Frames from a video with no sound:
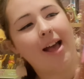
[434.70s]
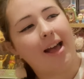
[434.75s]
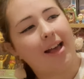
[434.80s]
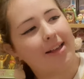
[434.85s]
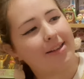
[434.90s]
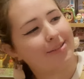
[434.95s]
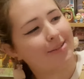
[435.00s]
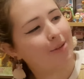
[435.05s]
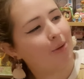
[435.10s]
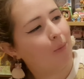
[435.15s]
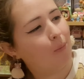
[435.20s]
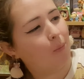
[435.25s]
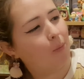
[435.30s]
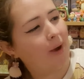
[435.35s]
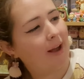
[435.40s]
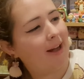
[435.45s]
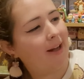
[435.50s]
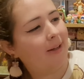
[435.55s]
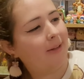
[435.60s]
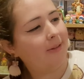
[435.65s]
as
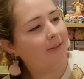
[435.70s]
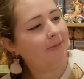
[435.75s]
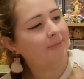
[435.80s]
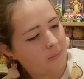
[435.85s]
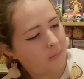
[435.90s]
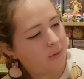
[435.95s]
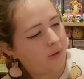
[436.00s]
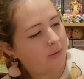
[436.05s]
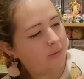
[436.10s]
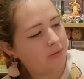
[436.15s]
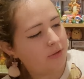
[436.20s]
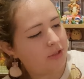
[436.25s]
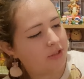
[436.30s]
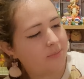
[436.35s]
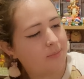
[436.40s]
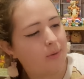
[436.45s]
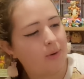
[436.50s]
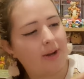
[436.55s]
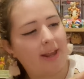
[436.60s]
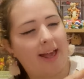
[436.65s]
well. I will
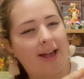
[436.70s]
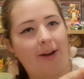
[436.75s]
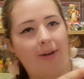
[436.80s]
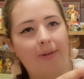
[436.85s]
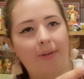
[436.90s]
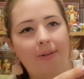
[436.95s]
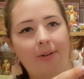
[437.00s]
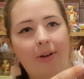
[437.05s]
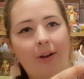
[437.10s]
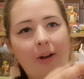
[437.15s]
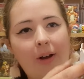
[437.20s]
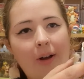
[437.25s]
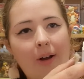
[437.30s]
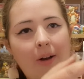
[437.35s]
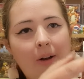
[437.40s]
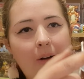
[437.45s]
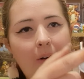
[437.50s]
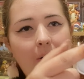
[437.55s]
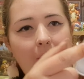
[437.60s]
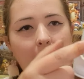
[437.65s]
just point out,
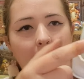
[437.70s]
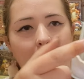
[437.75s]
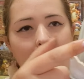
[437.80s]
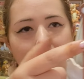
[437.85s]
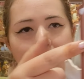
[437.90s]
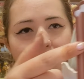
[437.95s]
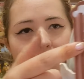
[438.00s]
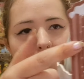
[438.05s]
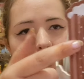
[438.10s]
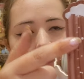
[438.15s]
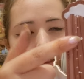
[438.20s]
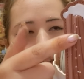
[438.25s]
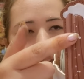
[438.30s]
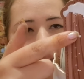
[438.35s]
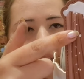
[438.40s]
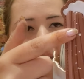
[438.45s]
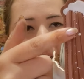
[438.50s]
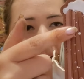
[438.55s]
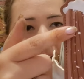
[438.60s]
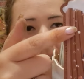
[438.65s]
on
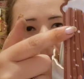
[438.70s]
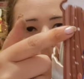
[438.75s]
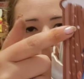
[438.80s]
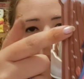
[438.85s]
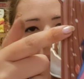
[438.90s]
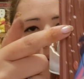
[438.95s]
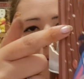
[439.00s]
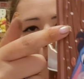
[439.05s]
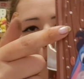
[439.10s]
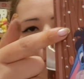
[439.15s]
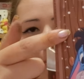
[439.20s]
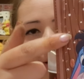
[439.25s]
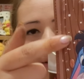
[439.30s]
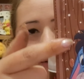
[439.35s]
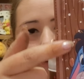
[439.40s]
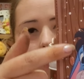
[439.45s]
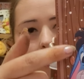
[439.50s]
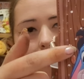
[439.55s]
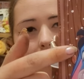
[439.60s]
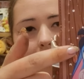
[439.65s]
the
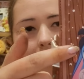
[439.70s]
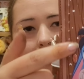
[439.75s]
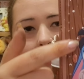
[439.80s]
windows,